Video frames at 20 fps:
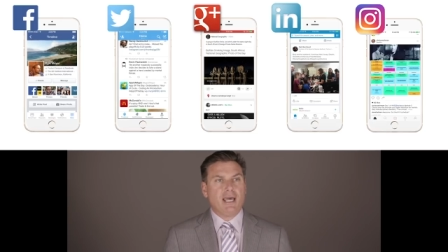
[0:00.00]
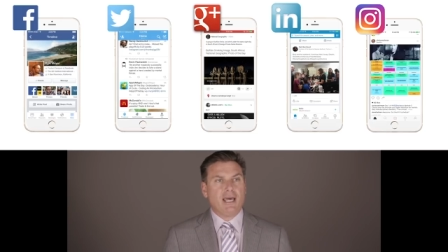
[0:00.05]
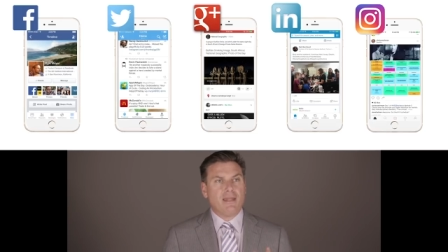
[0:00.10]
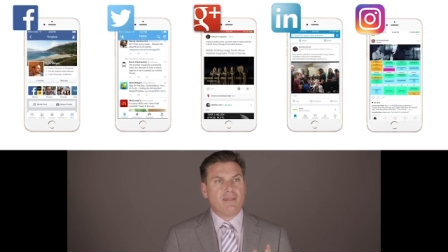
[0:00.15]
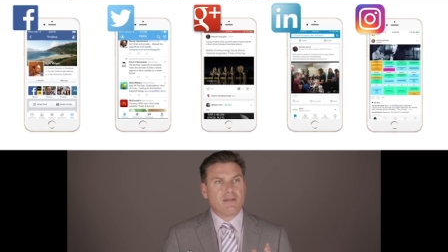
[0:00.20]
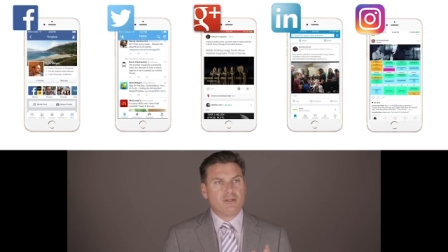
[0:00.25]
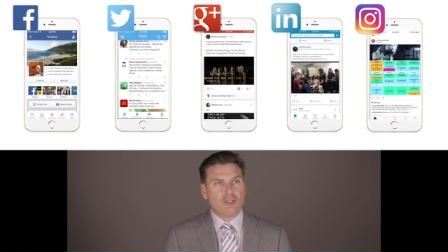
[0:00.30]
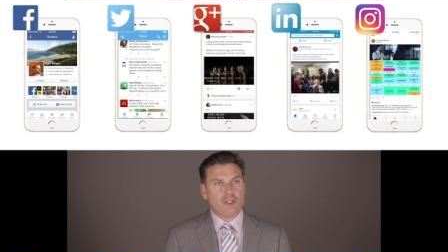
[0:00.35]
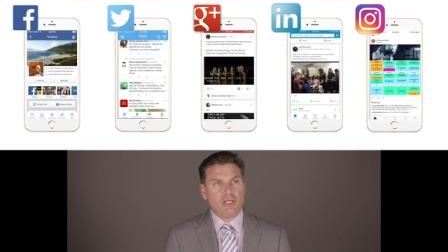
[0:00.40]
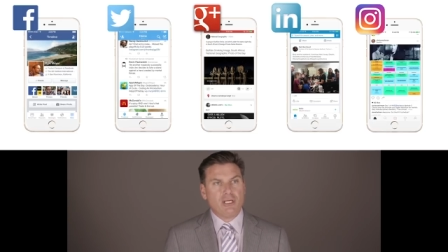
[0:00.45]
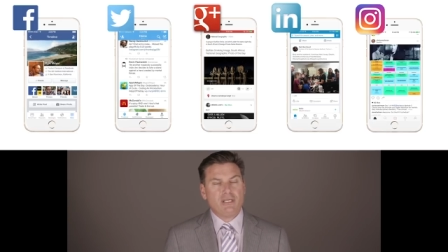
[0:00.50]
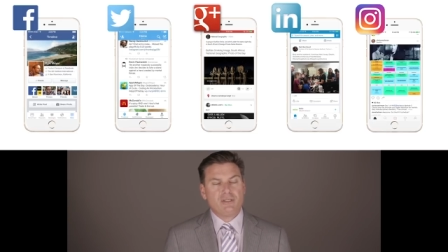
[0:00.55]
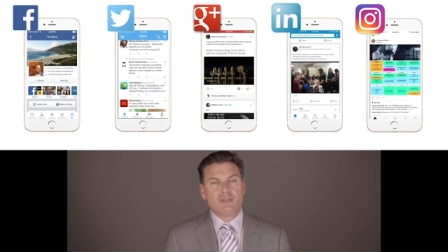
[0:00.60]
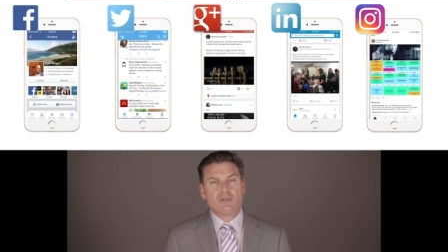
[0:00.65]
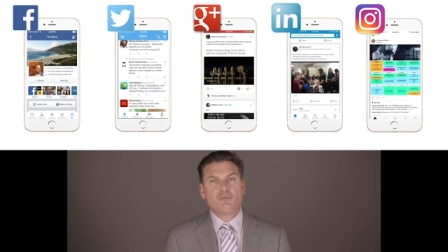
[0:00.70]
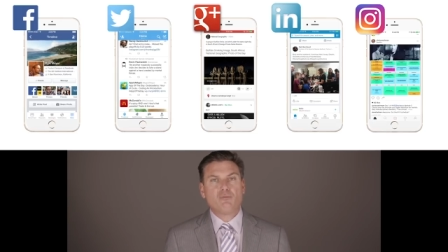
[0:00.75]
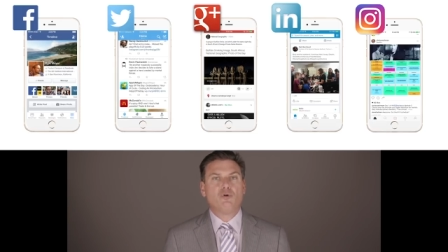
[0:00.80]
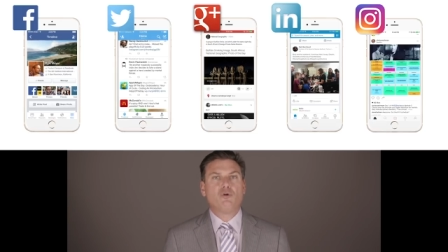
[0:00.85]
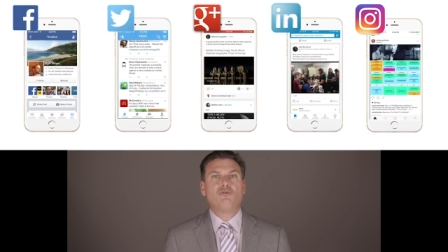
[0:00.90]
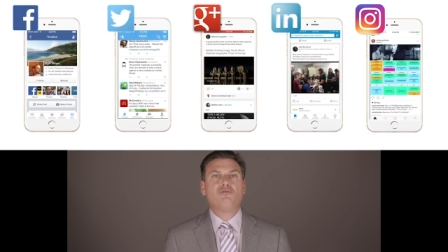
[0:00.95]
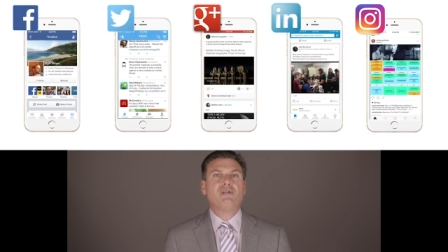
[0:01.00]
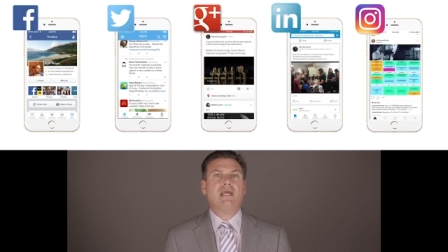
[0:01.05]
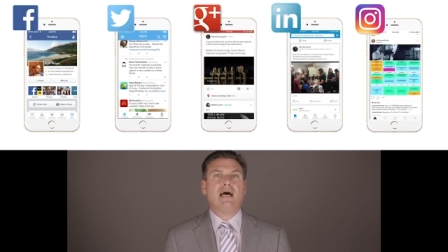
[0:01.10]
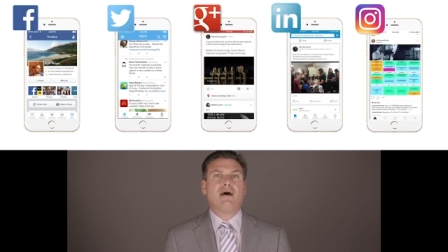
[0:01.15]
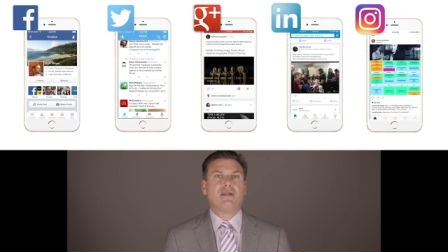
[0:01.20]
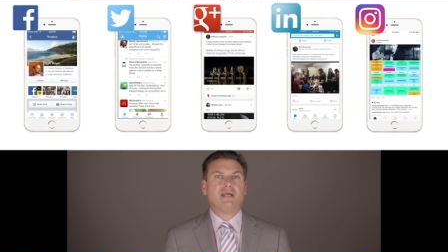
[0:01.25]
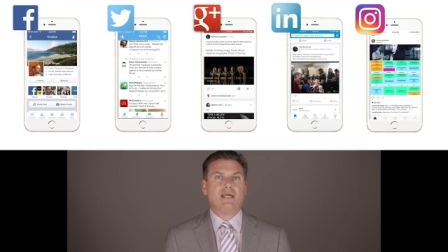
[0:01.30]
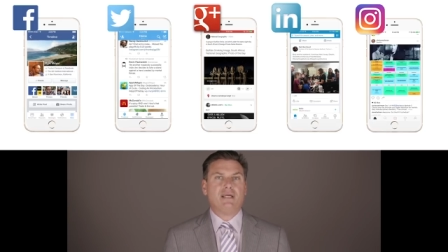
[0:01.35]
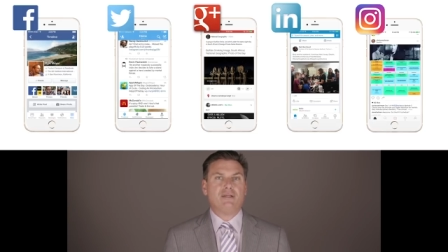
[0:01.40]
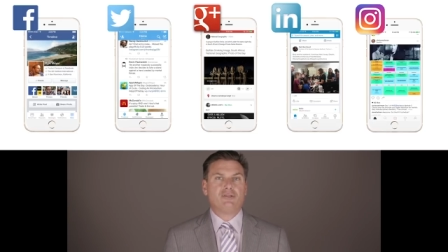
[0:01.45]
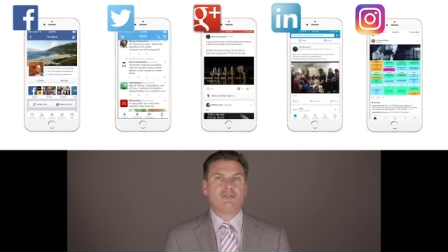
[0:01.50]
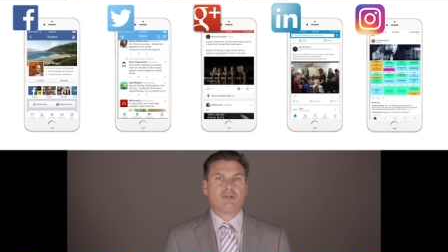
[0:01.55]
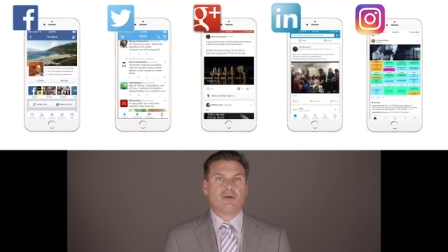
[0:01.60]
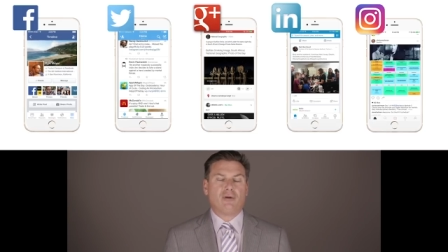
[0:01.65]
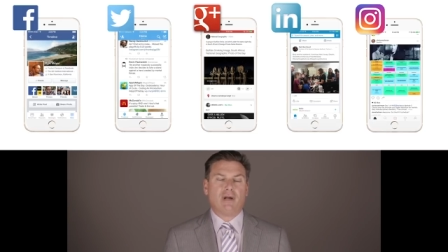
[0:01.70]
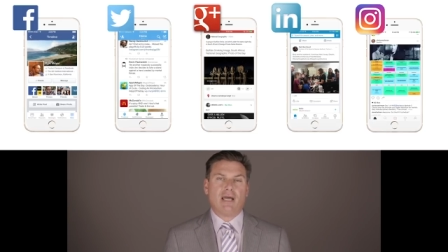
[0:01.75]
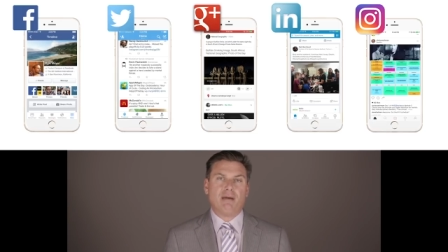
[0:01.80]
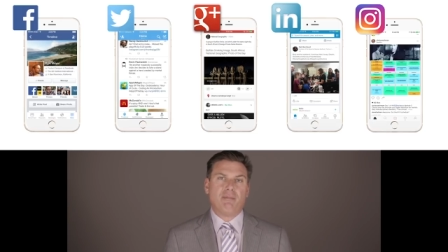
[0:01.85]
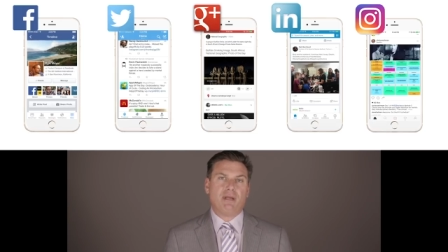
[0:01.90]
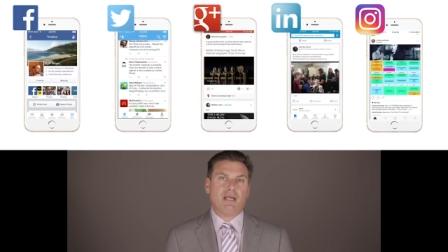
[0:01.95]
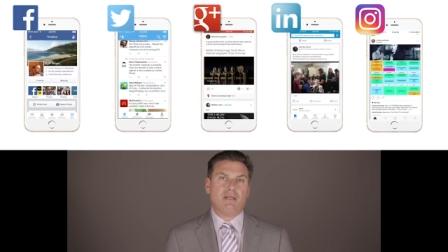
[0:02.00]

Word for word: And the cheese has moved now to Instagram.